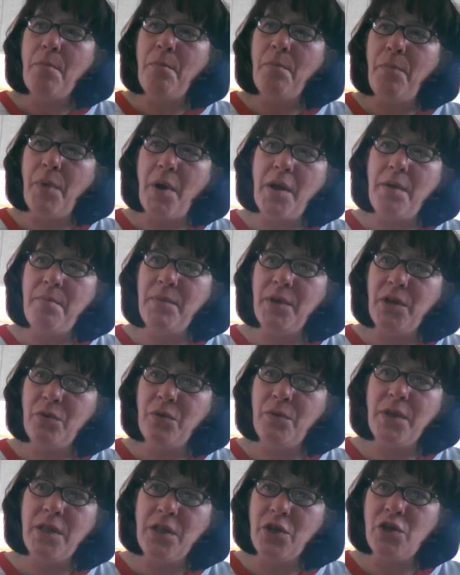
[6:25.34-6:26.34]
but
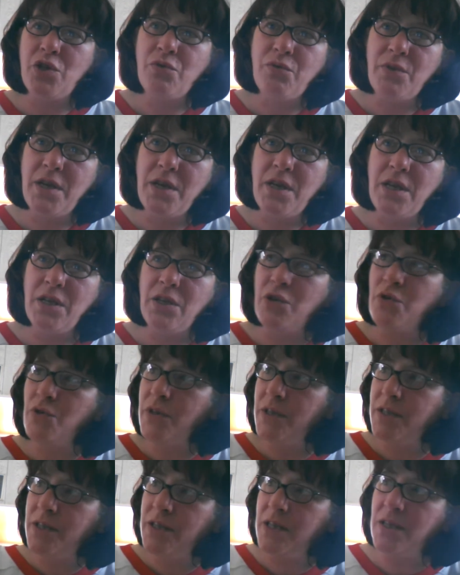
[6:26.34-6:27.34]
between the trees, you
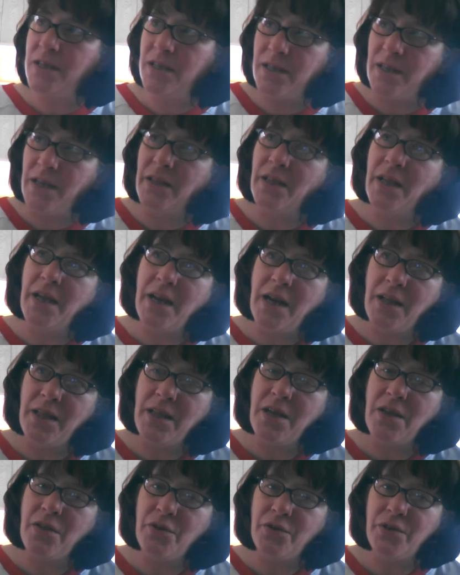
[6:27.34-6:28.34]
could see the sunlight on
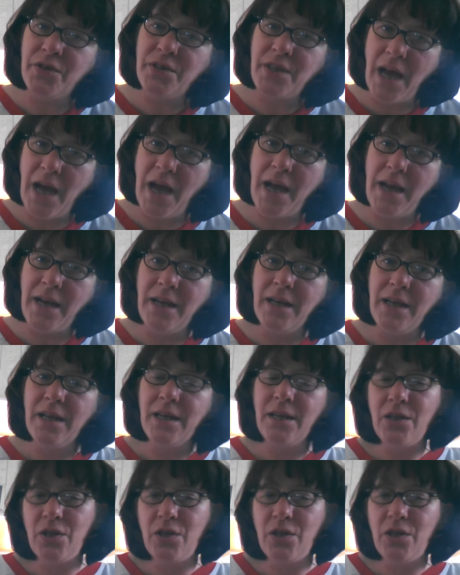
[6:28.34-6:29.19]
the other side